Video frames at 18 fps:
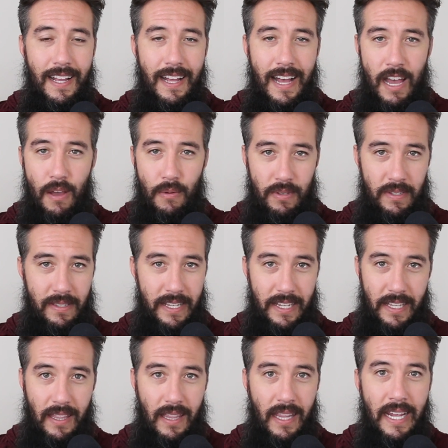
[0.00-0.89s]
I was
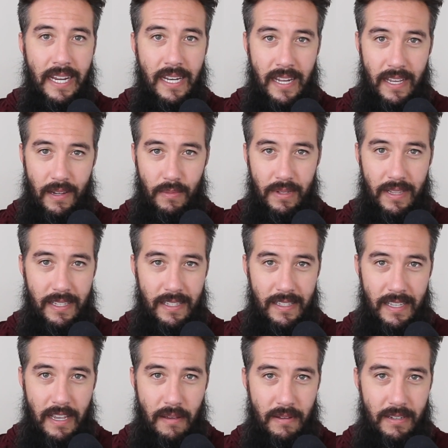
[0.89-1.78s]
like lightning with
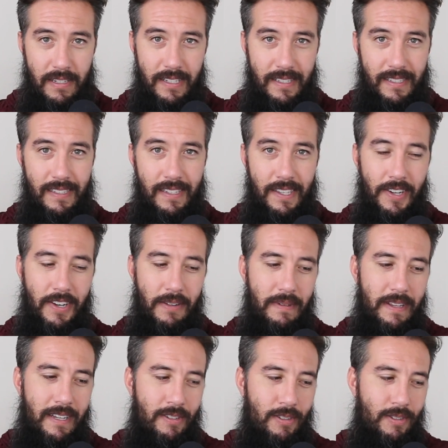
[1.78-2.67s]
these sandwiches. You know what I
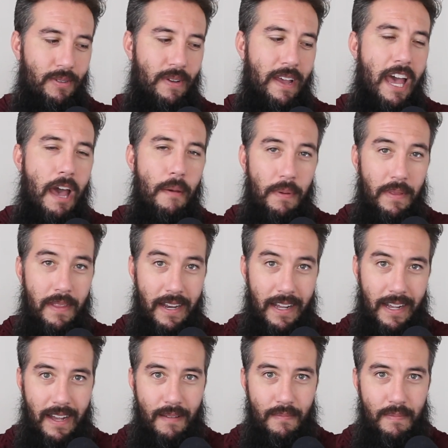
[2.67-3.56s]
mean? It just so happened that
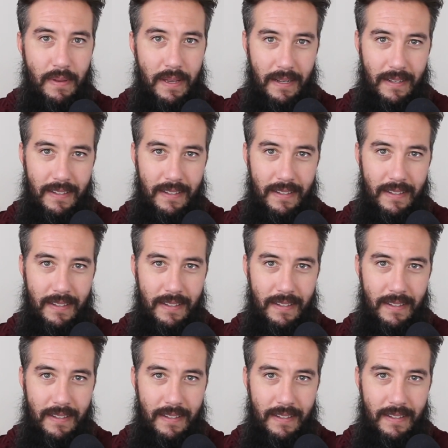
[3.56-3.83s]
I got